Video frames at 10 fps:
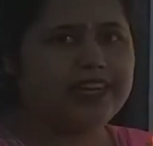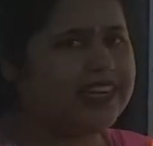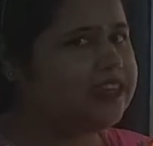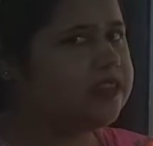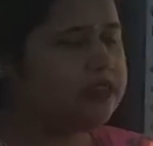
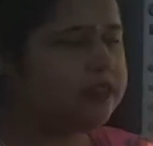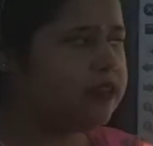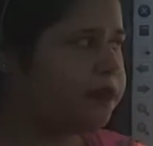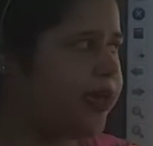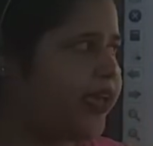in
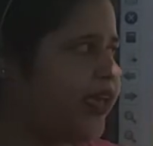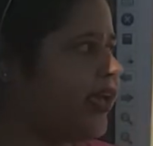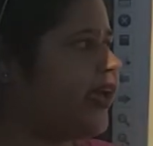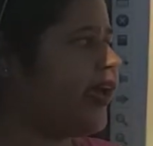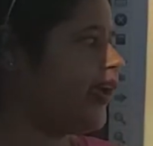decision
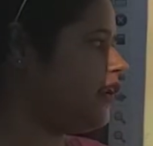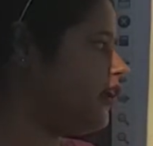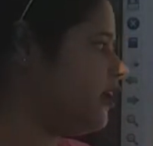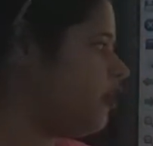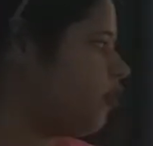making and
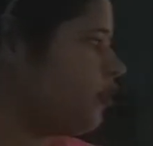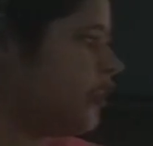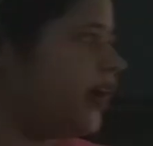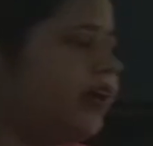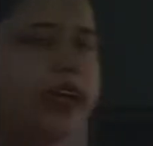control the